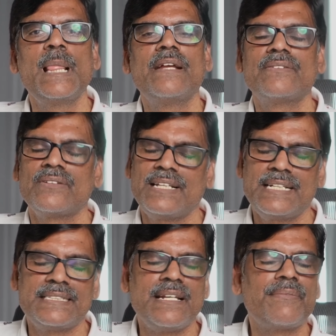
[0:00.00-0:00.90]
So that
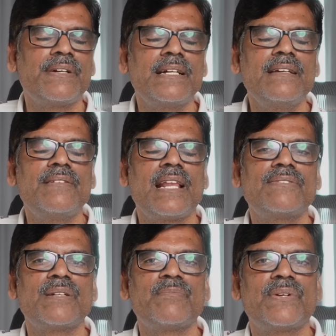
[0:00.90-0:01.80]
is definitely will have
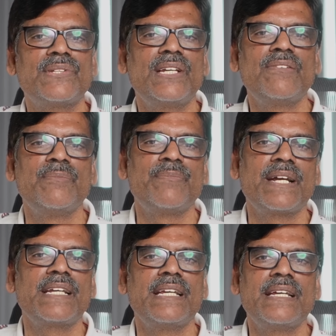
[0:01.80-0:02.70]
some positive
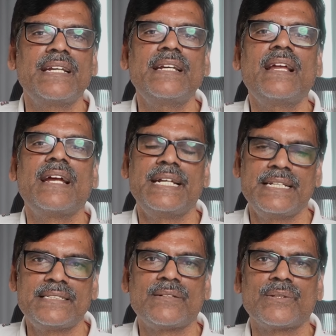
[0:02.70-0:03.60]
impact here in IT
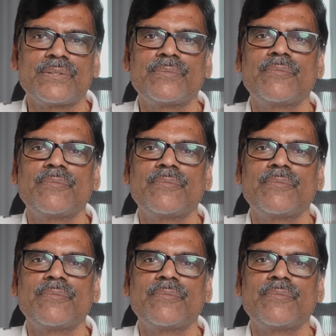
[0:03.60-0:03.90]
stocks.